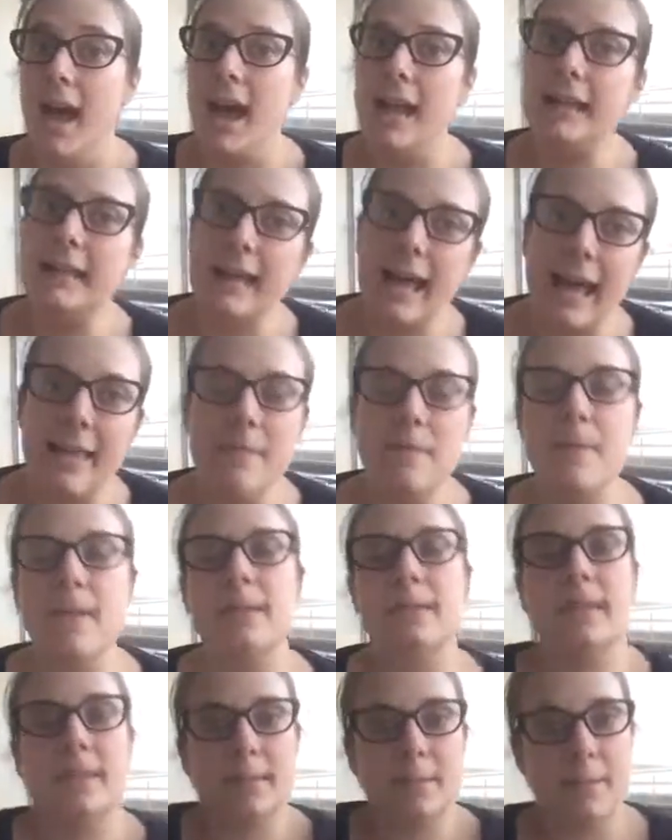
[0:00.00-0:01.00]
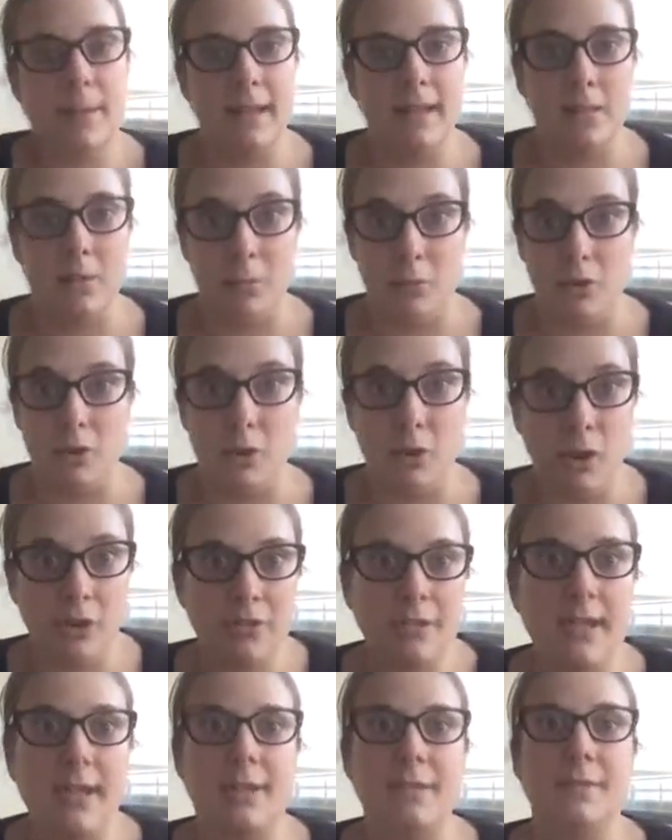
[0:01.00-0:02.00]
Again, this can depend on what your
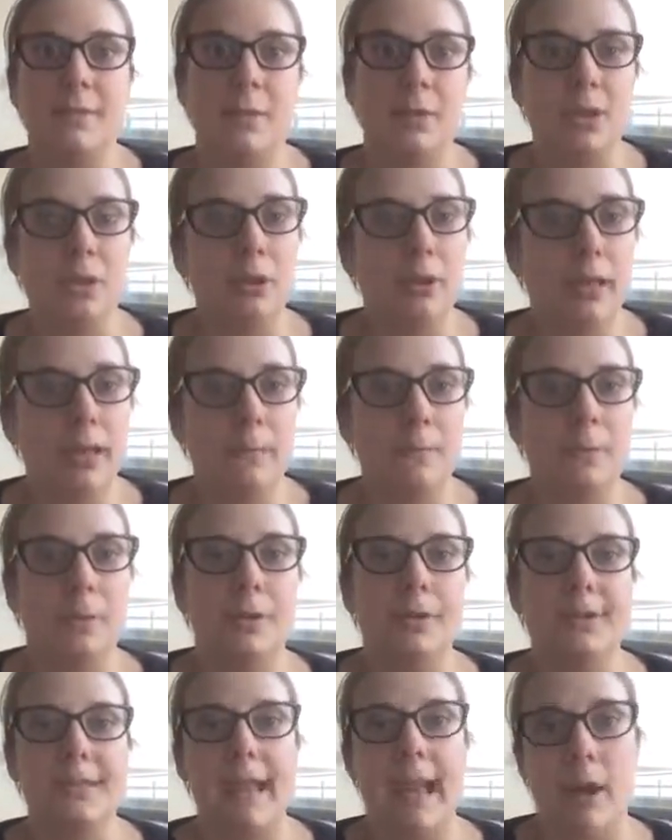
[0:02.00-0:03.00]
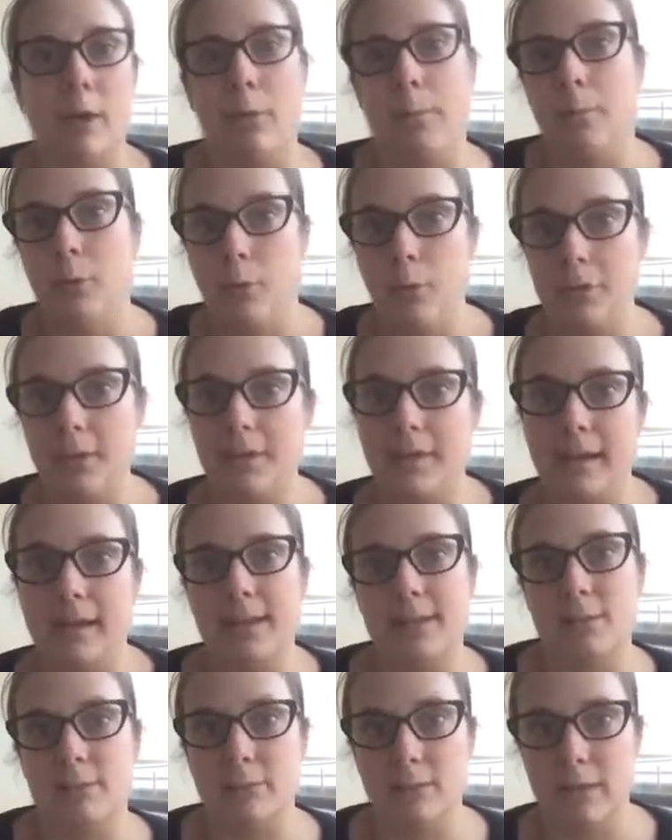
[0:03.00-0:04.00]
context of what you're looking for as to how important that
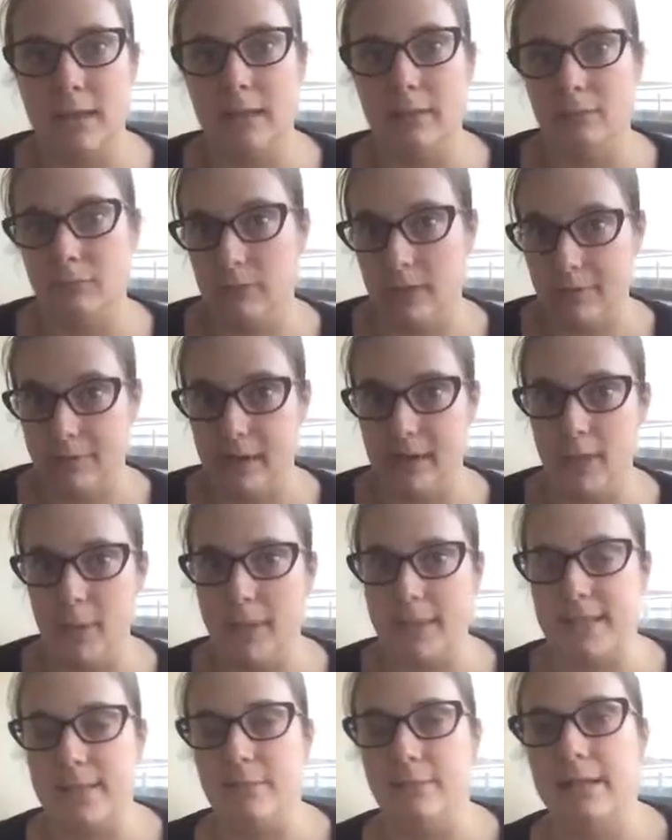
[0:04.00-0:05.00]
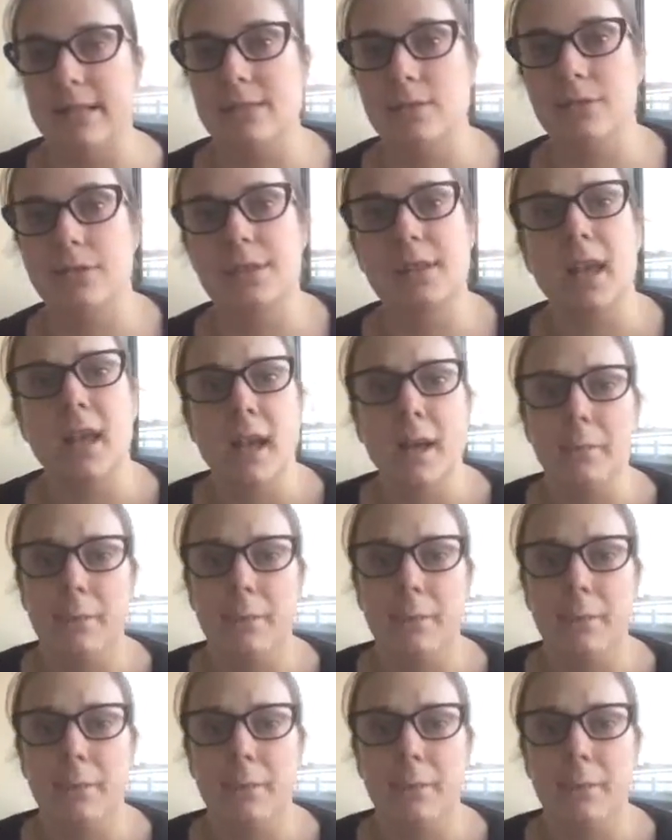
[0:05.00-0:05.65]
is in evaluating resource,